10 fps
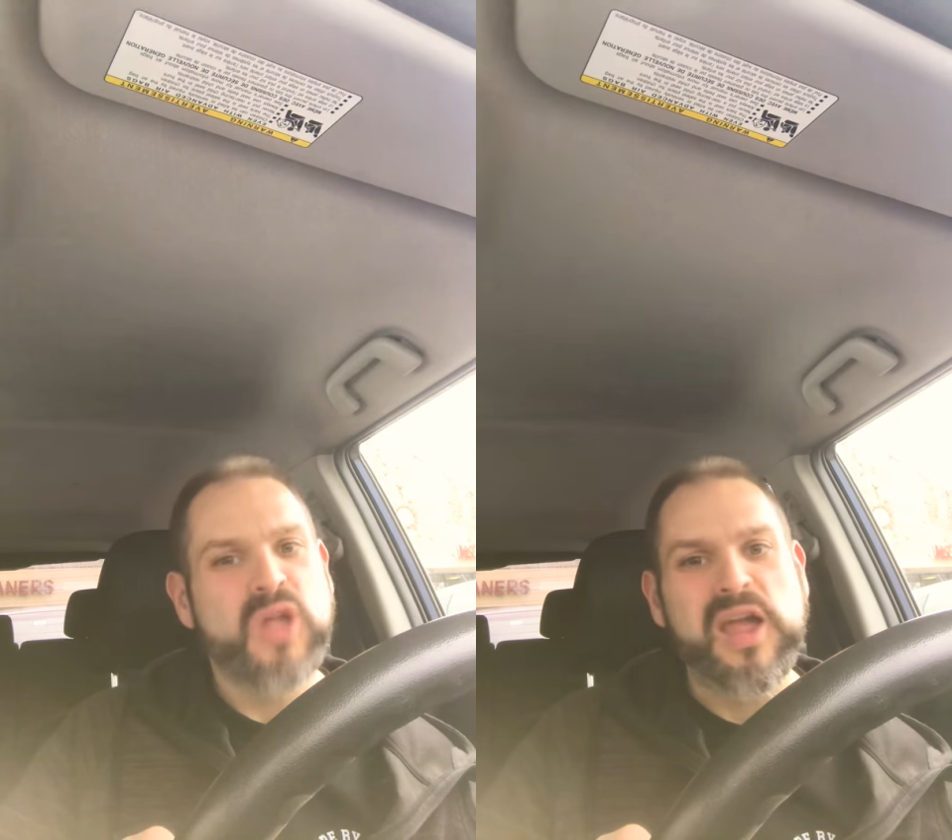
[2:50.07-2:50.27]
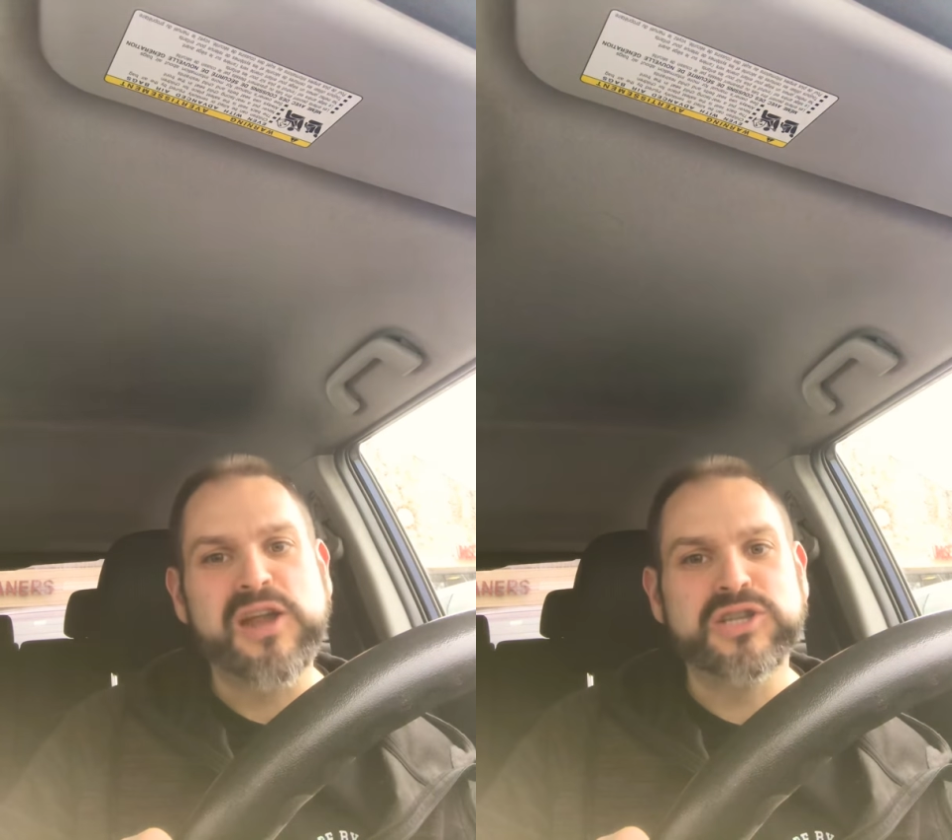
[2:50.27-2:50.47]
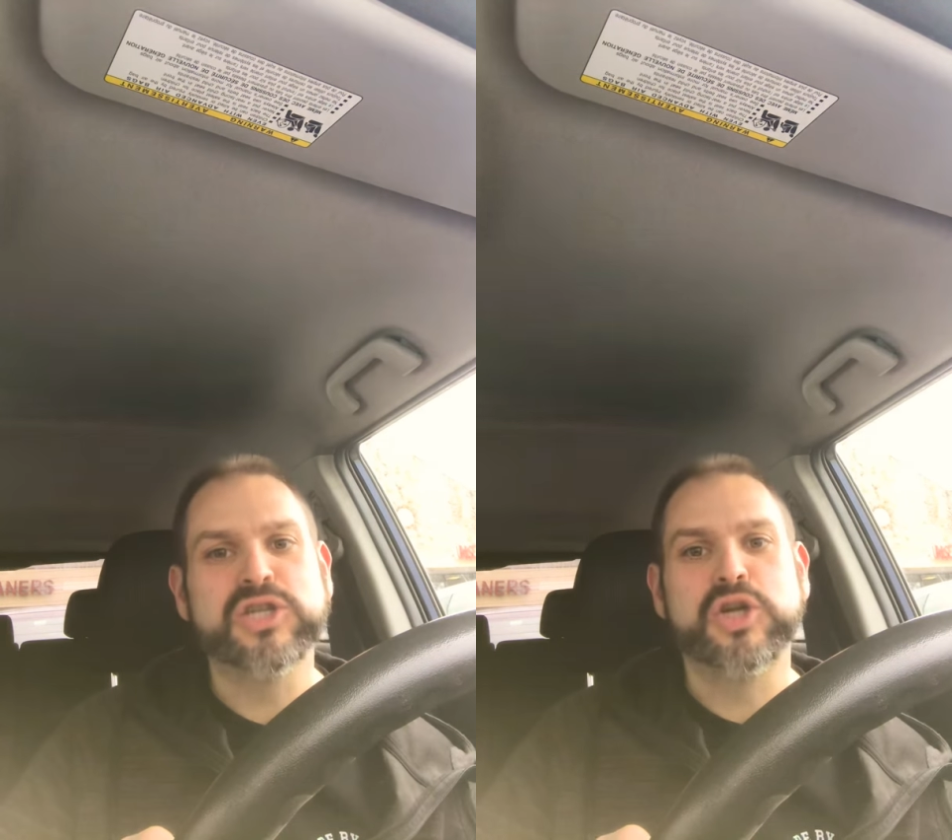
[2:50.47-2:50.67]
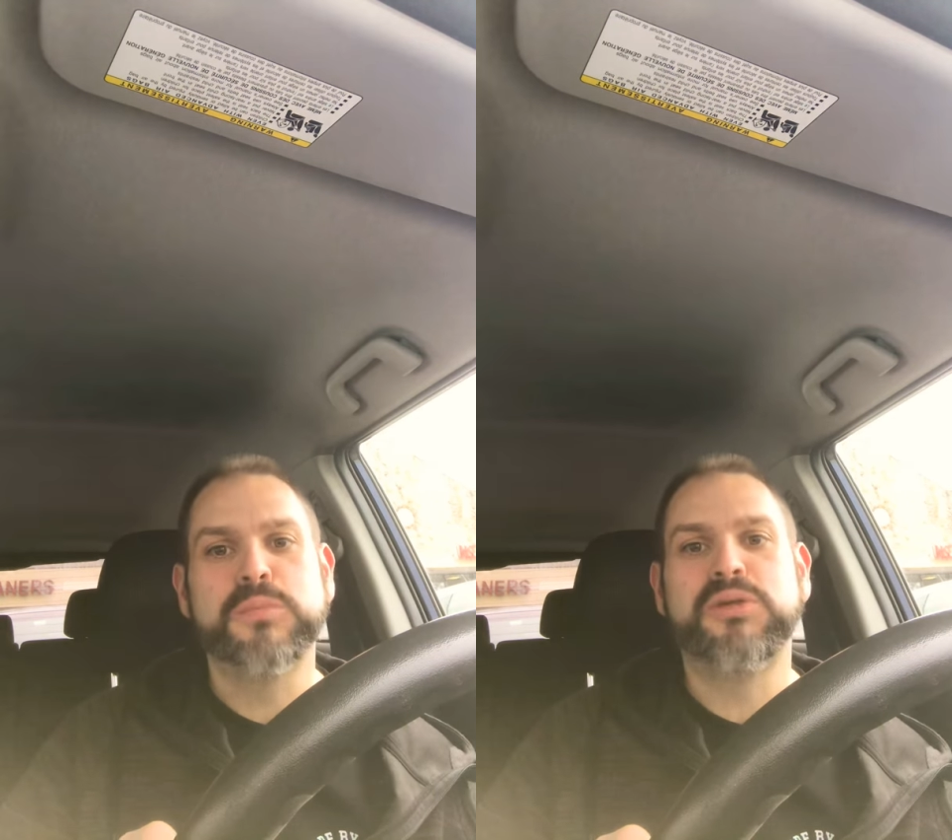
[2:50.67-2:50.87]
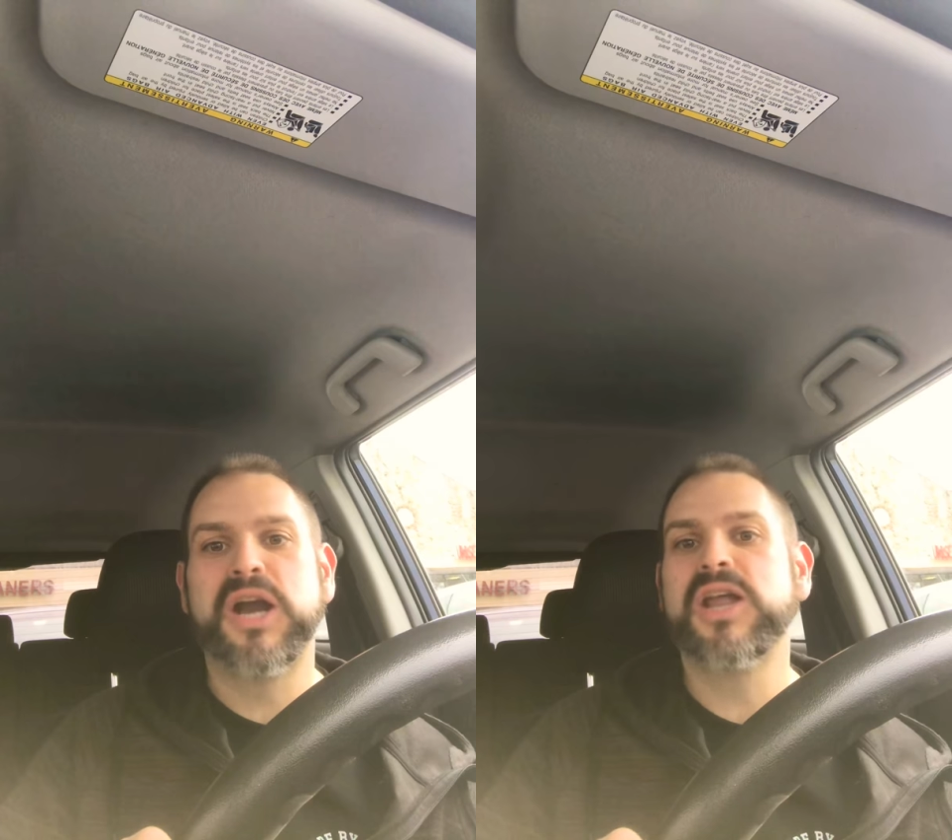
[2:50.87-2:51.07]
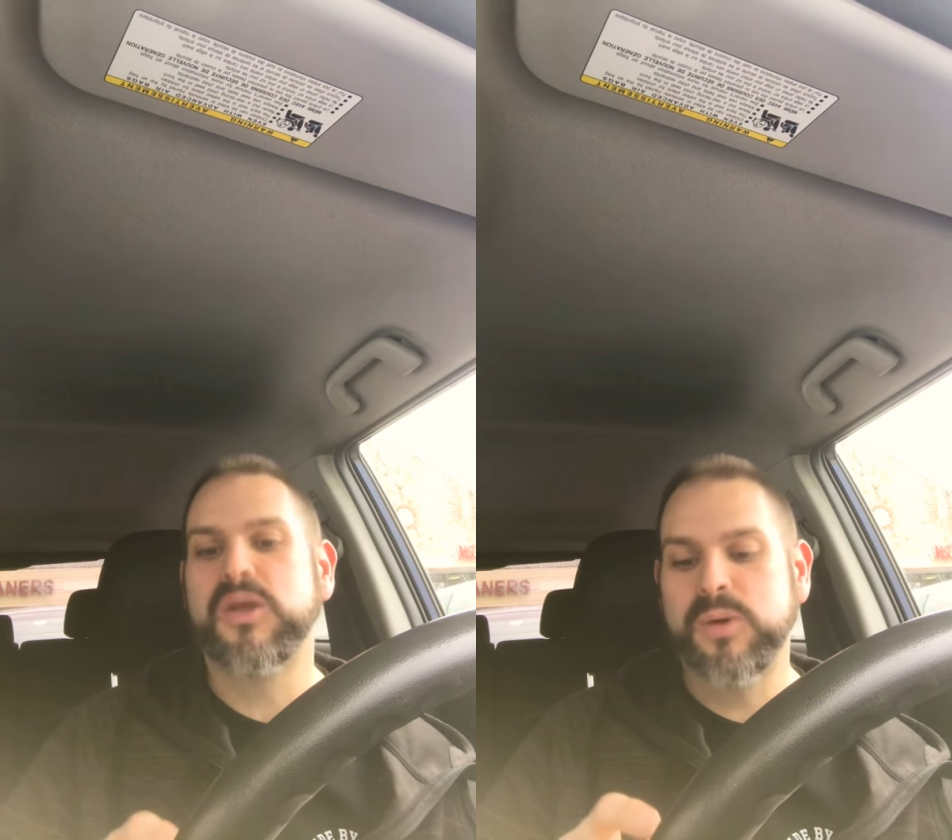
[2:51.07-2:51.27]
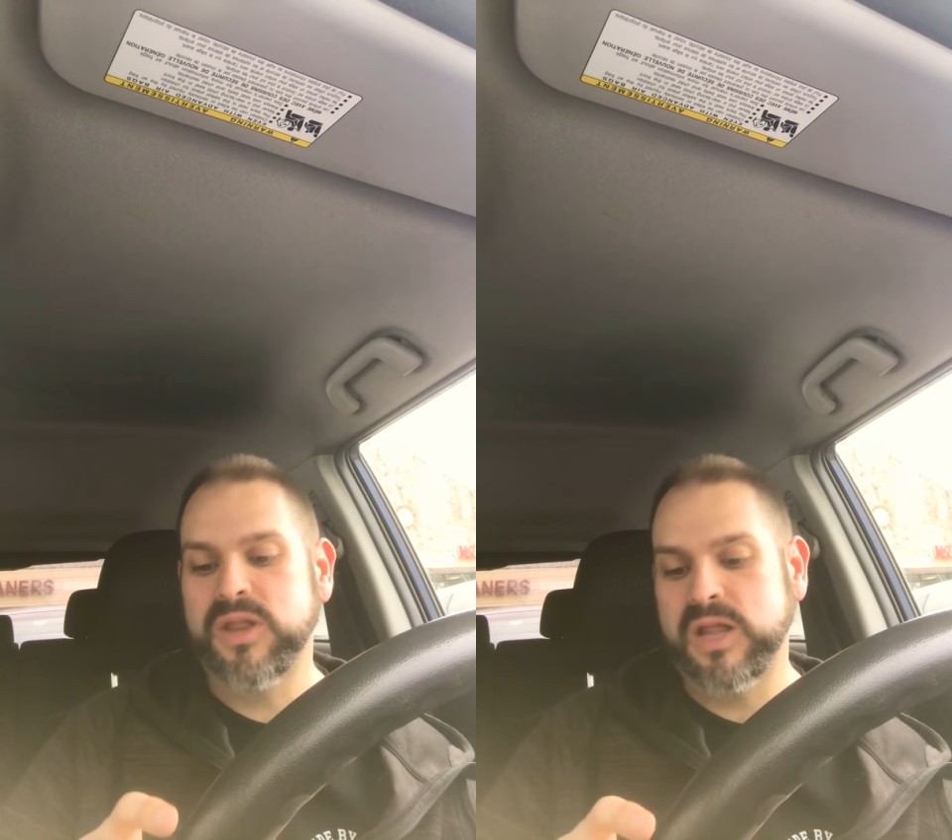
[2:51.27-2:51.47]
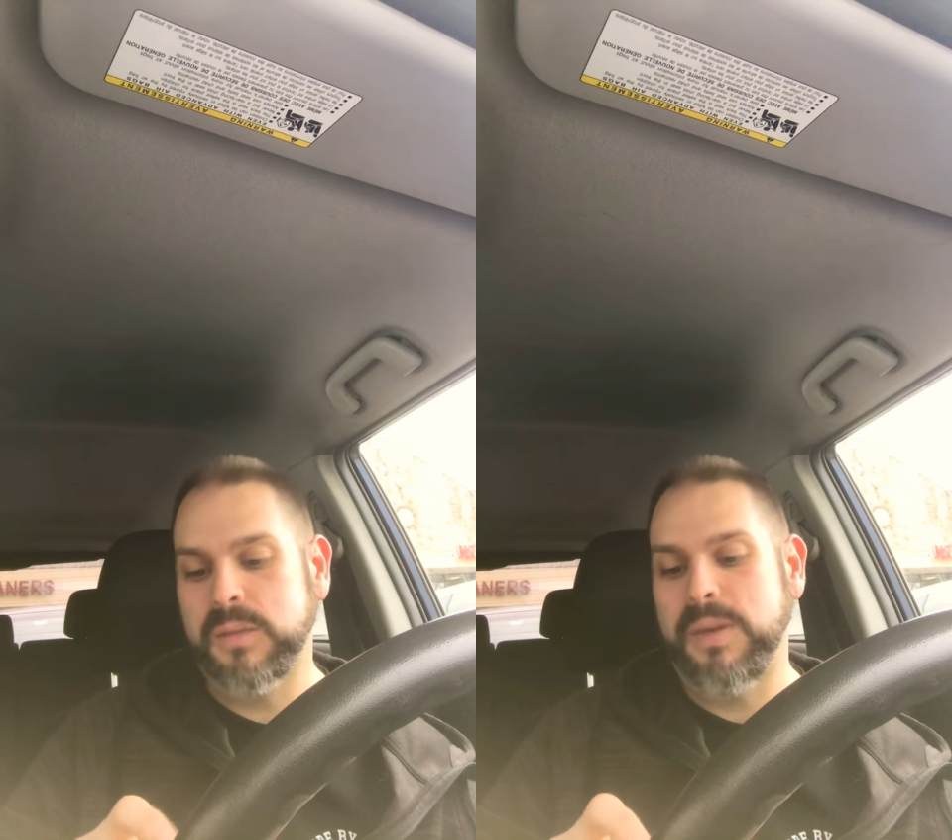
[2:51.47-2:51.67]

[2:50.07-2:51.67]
It is a little bready. I would like the